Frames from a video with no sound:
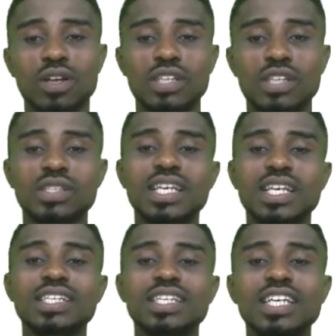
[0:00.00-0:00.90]
So it
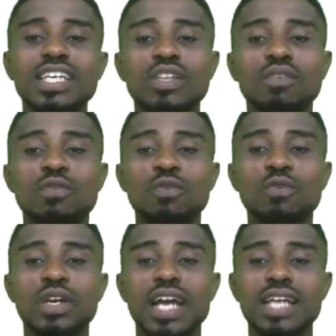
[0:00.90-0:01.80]
says, in each of the
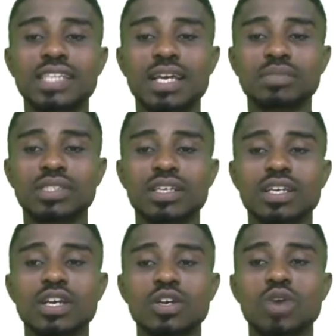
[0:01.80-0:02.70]
following items,
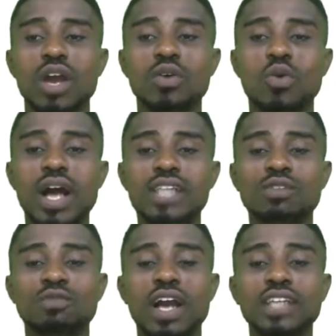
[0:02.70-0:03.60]
you are required
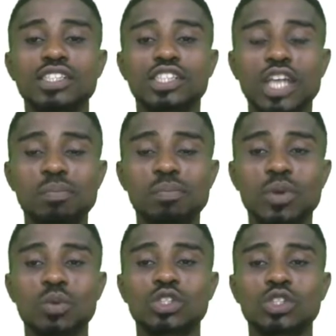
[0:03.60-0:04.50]
to find the
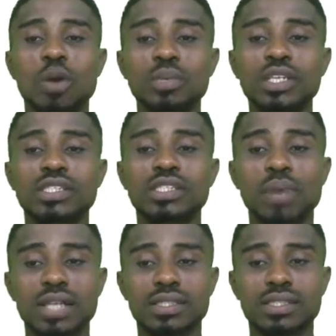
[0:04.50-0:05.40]
shape which completes the
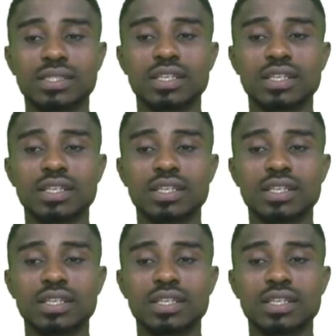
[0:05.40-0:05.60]
part.